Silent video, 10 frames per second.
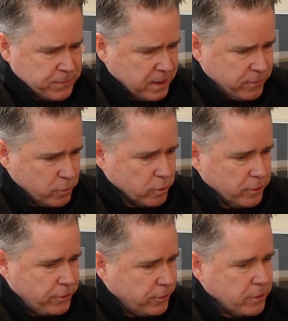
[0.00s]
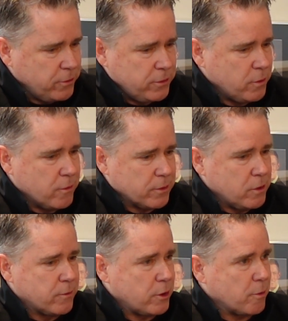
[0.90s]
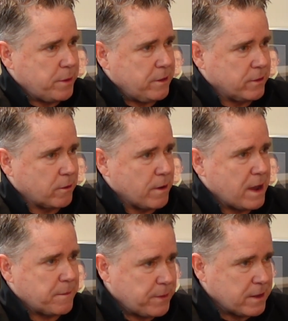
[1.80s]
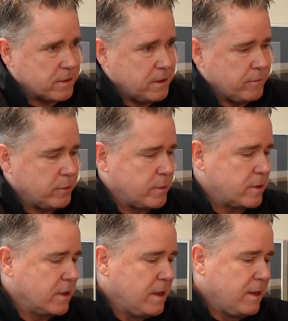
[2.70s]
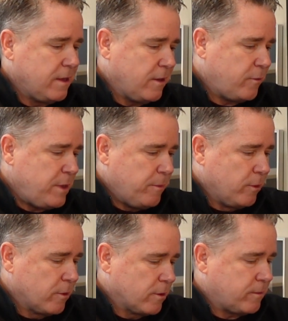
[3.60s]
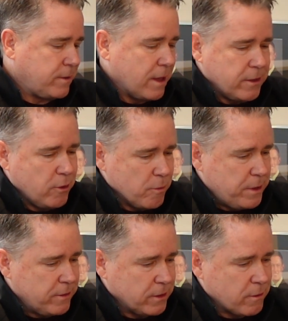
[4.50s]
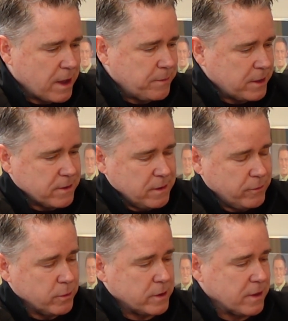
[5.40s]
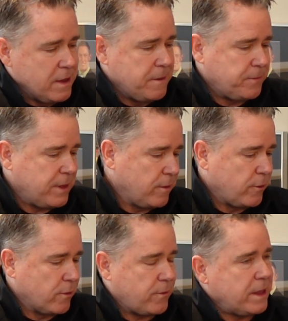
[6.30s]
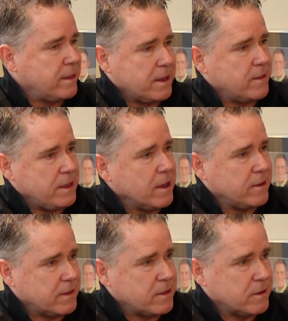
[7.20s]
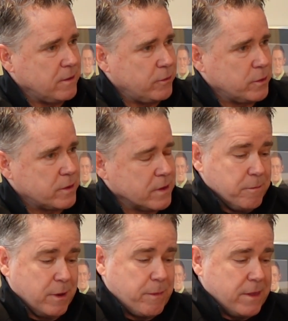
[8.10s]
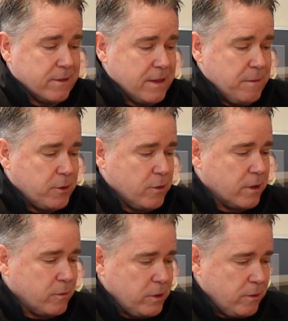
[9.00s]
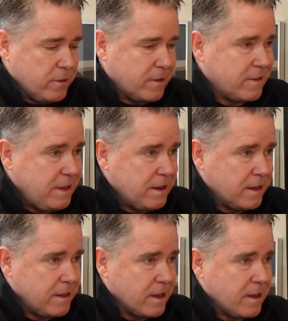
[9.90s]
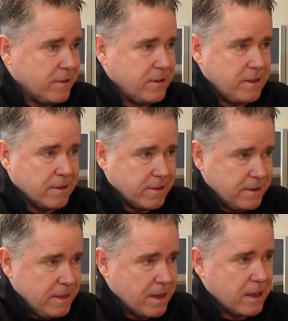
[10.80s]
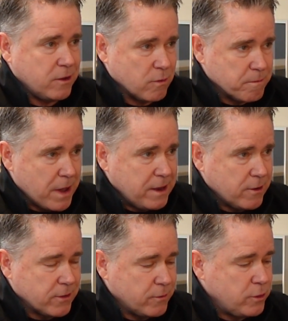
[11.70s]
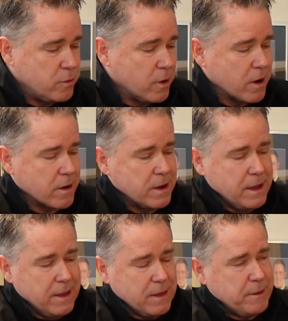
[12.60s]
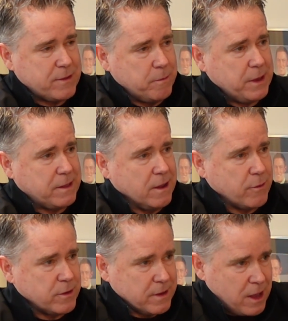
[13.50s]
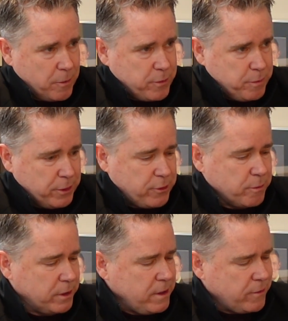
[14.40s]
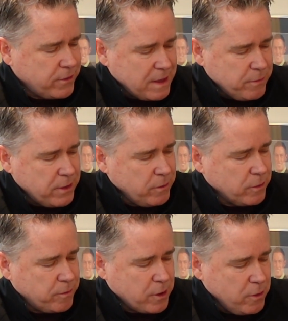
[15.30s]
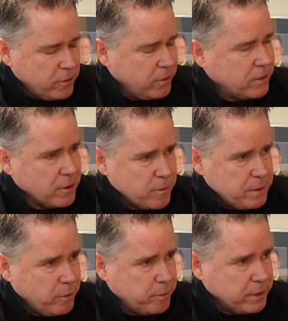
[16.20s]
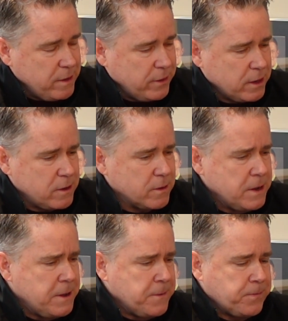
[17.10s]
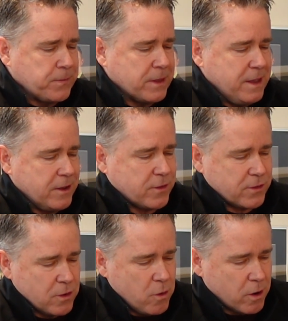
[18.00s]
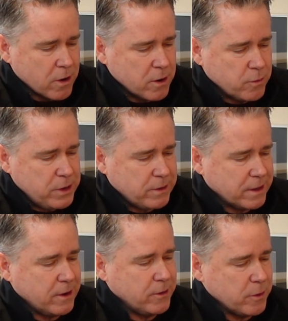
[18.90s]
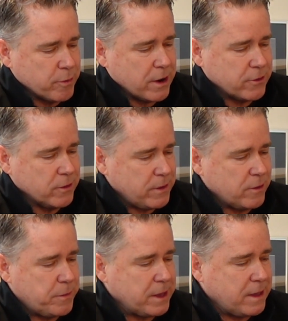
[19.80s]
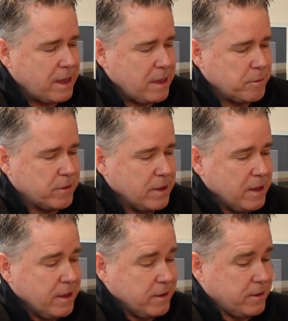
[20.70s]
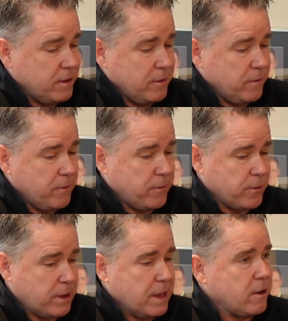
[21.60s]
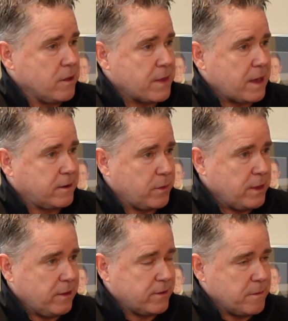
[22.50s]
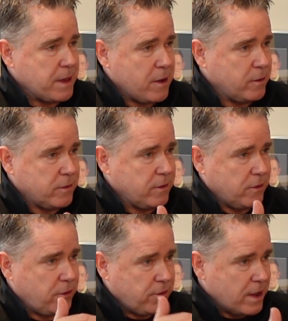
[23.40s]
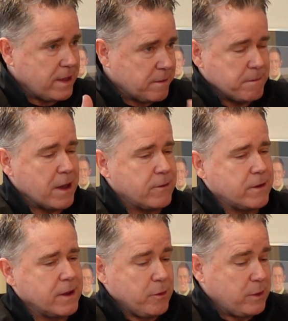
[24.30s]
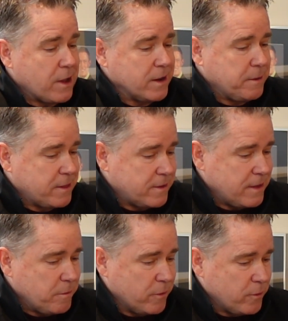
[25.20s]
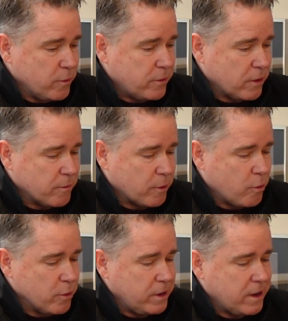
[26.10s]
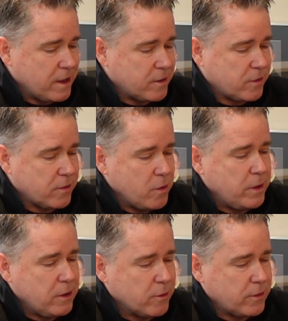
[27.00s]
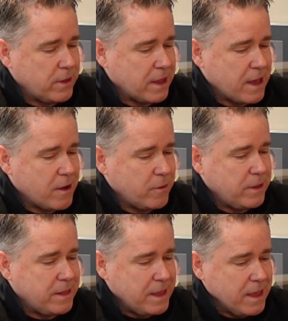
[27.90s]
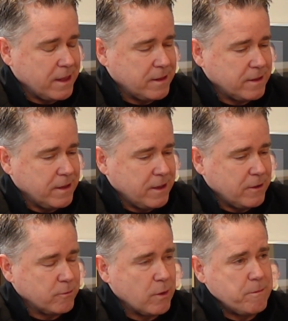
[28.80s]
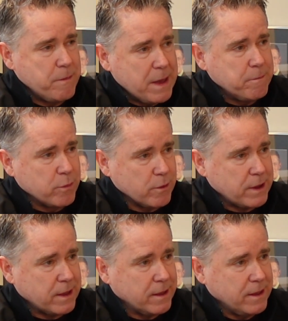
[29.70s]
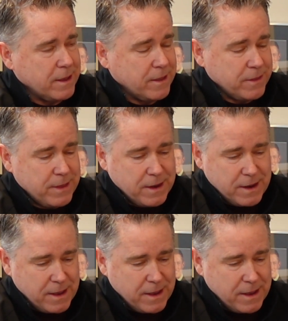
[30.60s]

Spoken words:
If the world shows you over and over you're a piece of crap, that's an influence. If people are telling you you're a piece of crap, that's an influence. If you're failing on the ice, that's an influence. But by the same token, when you succeed on the ice and you see that, you remind yourself who you are, that makes a big difference. It helps build your belief. Same thing with coaches and other people believing in you. It's so hard when you get under the pressure of these big games to forget all of that, to think somehow it's this giant mountain. But we talked about this thing before we started recording today. It's so interesting how, in the end, remembering that